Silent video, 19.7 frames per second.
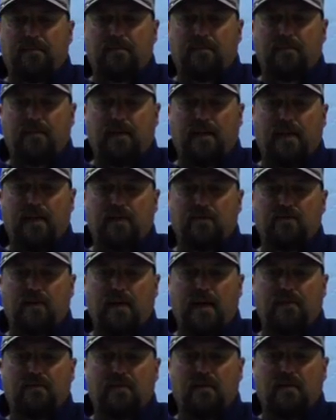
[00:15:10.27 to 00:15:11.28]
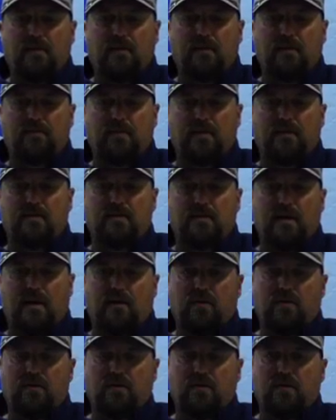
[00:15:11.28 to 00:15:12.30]
We got to travel a little bit
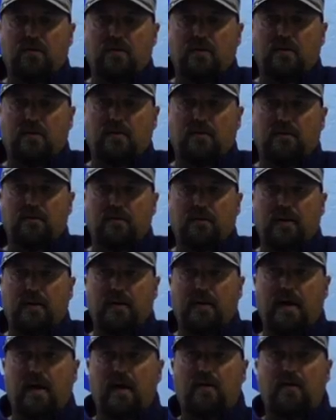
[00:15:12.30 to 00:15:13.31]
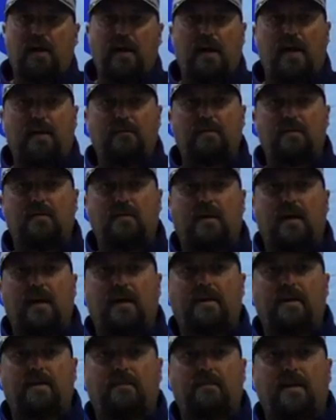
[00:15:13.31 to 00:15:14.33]
south. Right now, I have it
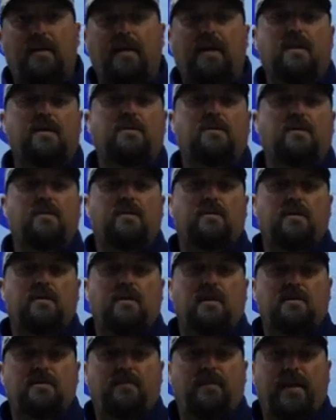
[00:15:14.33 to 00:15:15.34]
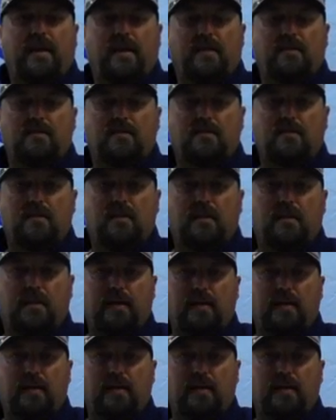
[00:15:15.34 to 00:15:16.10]
lined up again to go to Las Vegas and